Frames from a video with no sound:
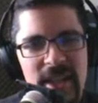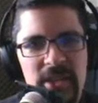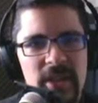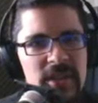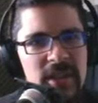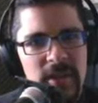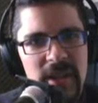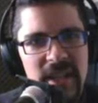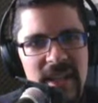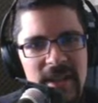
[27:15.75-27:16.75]
So no,
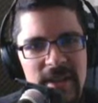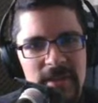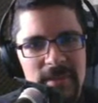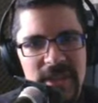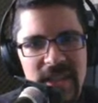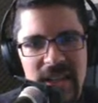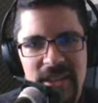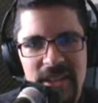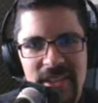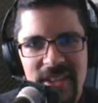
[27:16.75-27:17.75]

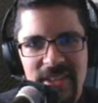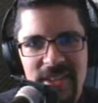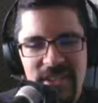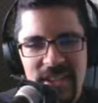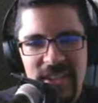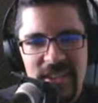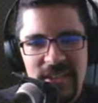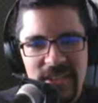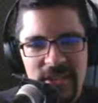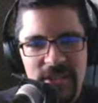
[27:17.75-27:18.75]
this is
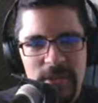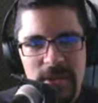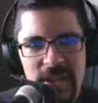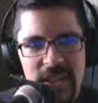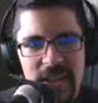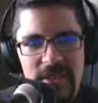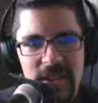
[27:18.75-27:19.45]
a story that